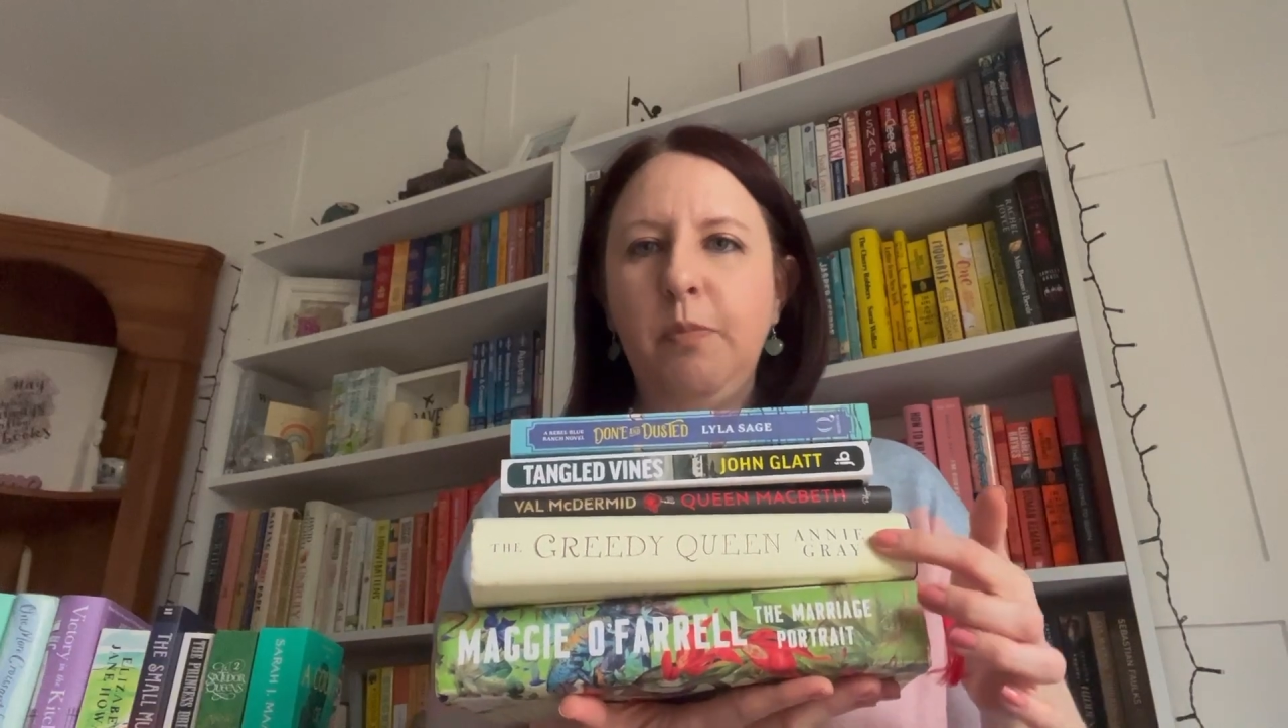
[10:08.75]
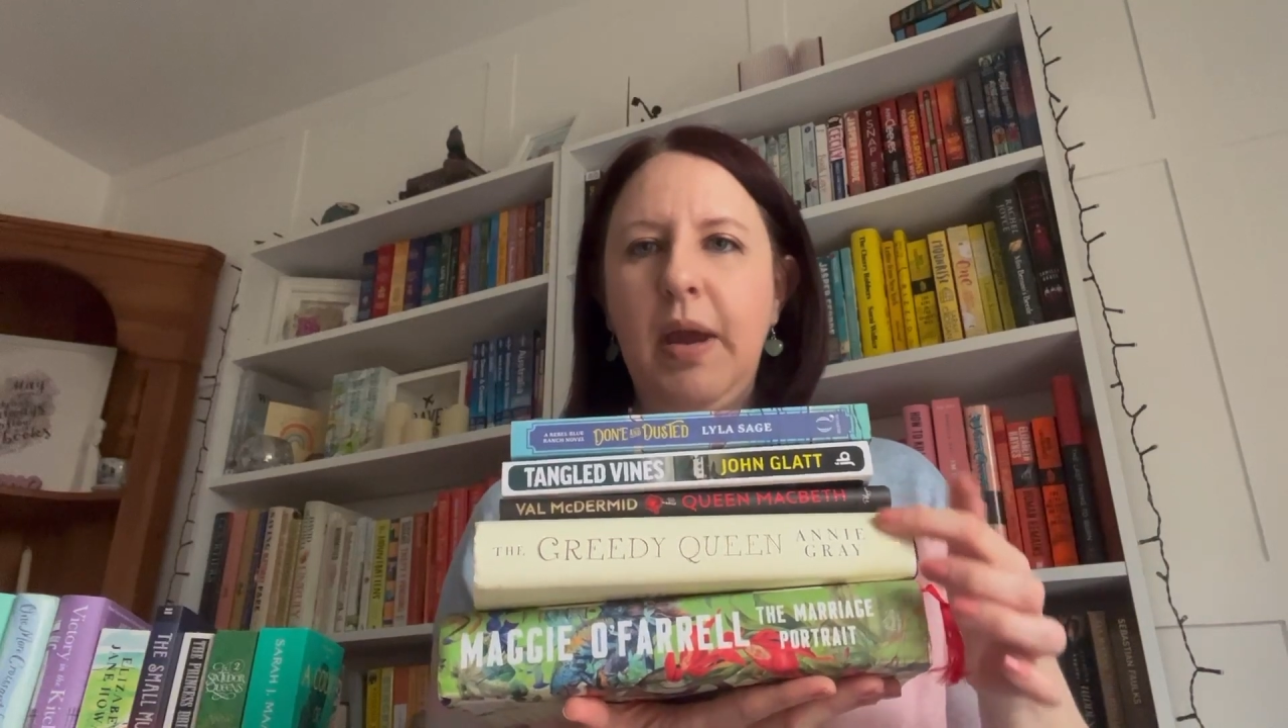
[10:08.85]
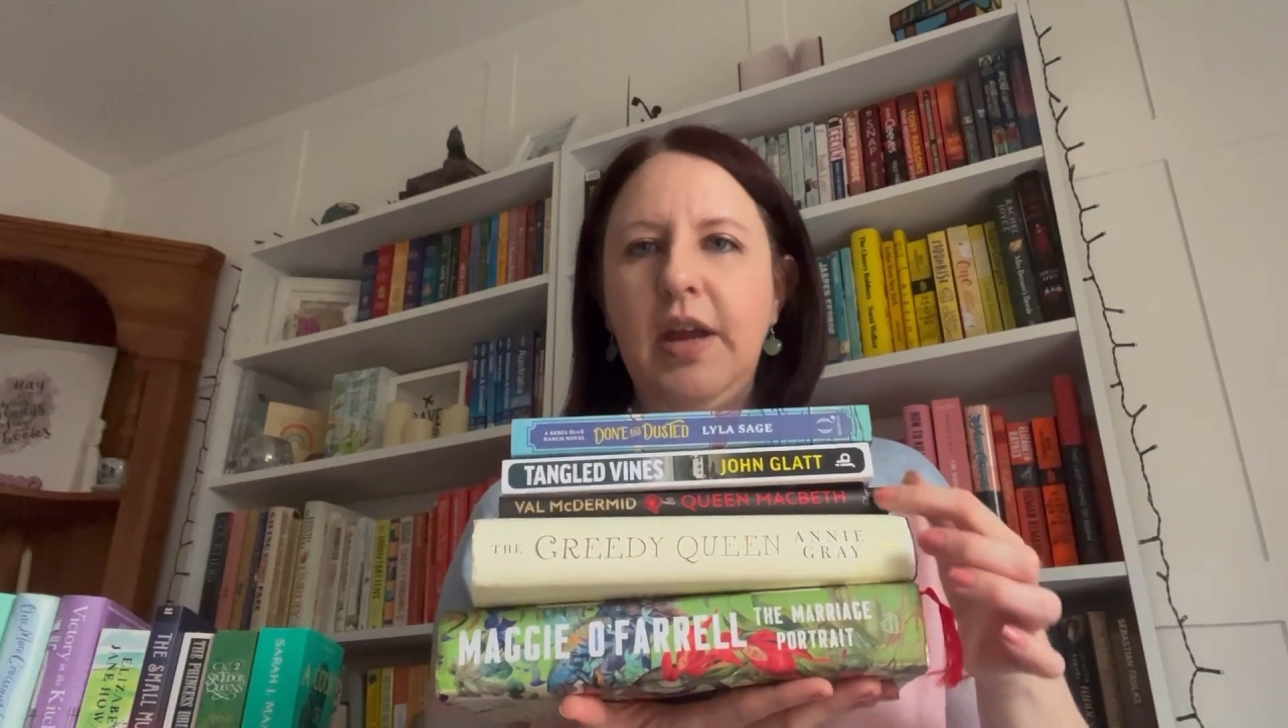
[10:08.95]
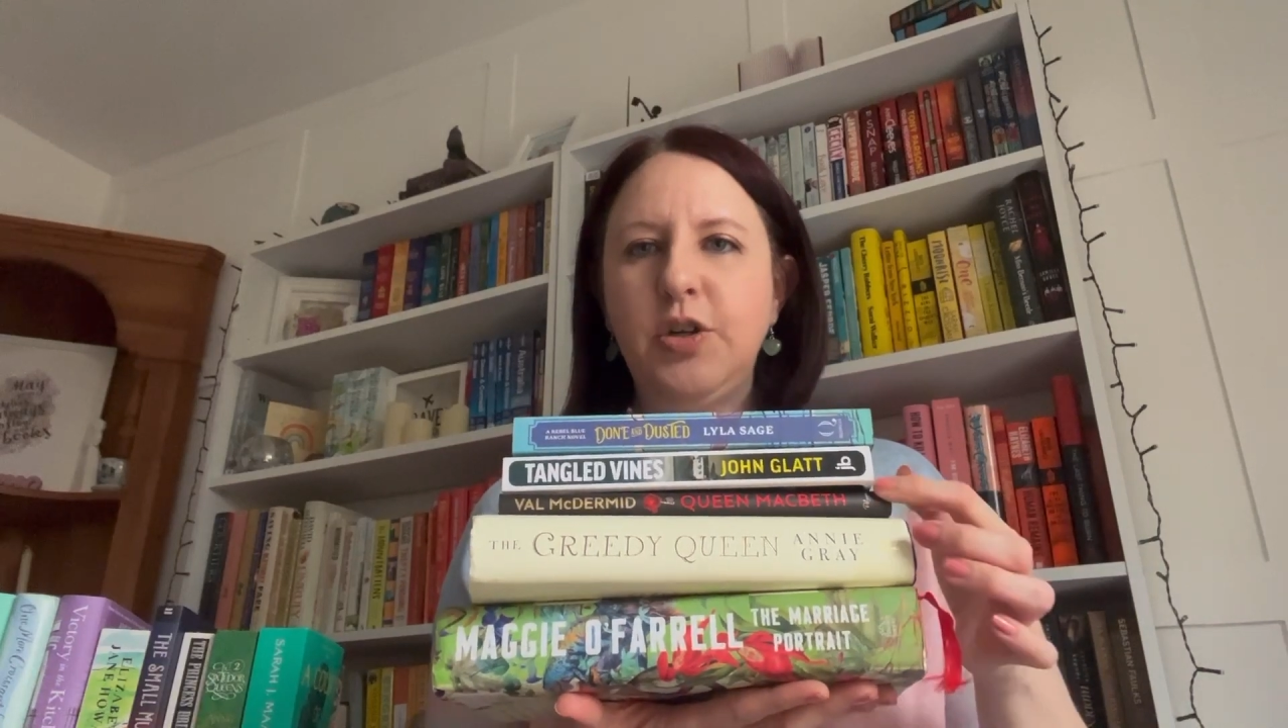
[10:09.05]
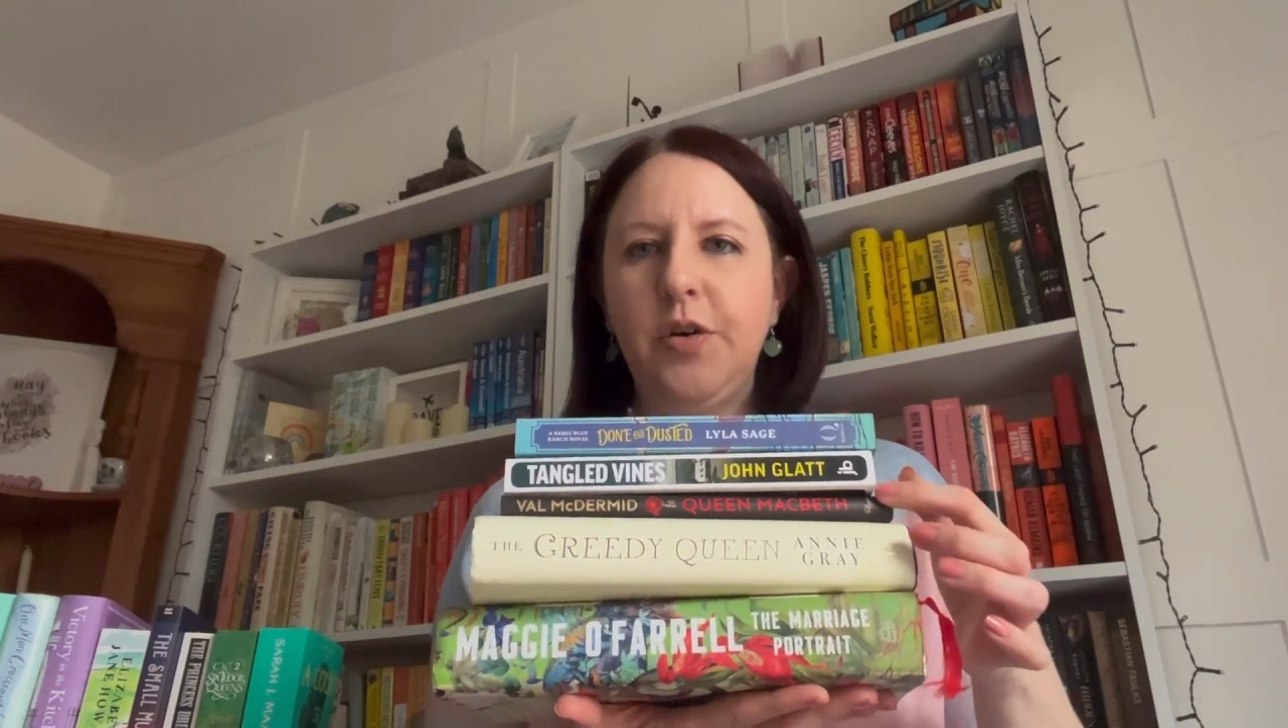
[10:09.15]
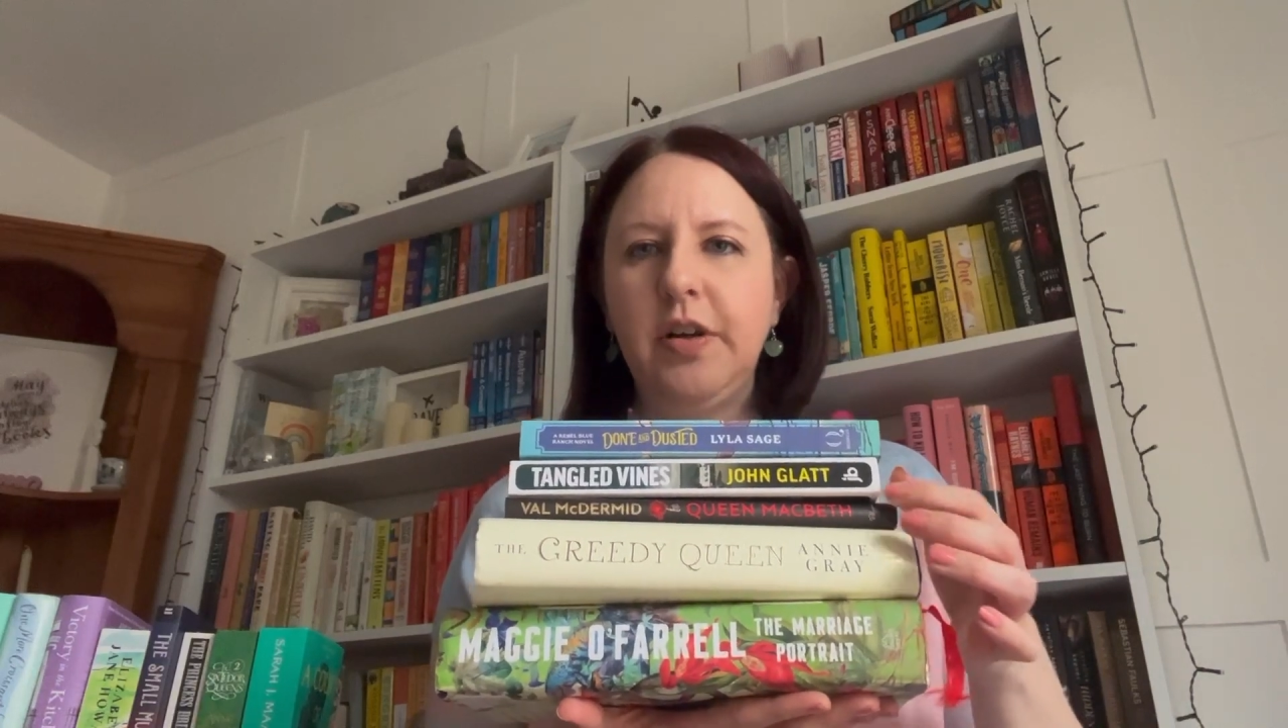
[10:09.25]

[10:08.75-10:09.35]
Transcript: piqued your